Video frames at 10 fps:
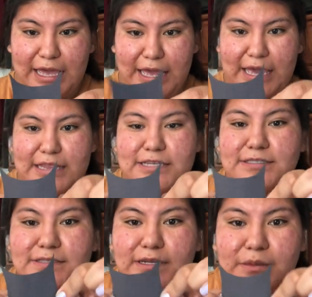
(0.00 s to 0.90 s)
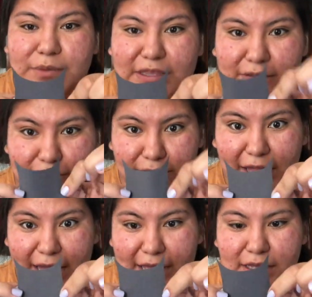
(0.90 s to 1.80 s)
And this is going to be the
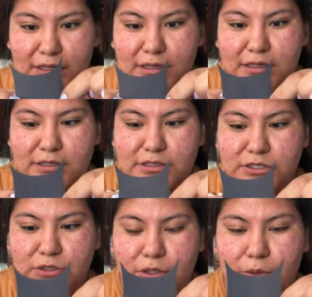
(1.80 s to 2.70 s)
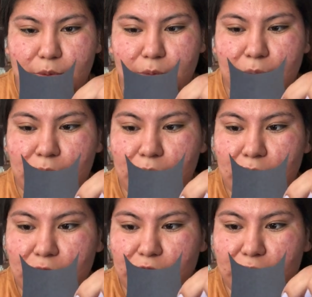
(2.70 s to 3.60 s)
flag. So
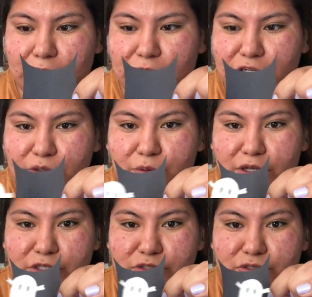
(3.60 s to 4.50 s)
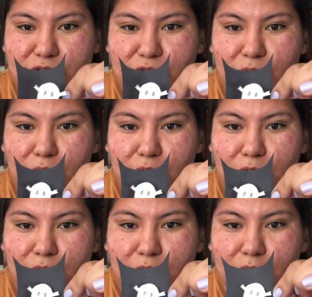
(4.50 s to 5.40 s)
you're going to glue on the skull
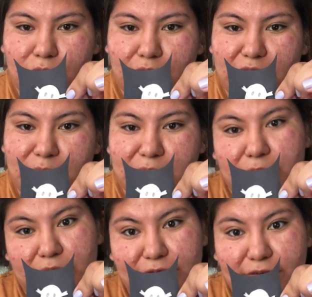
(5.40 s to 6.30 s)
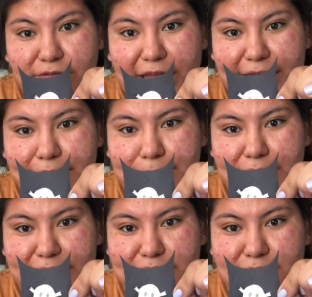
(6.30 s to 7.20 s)
in the middle of the flag,
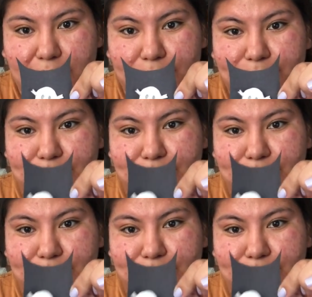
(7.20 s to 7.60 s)
like so.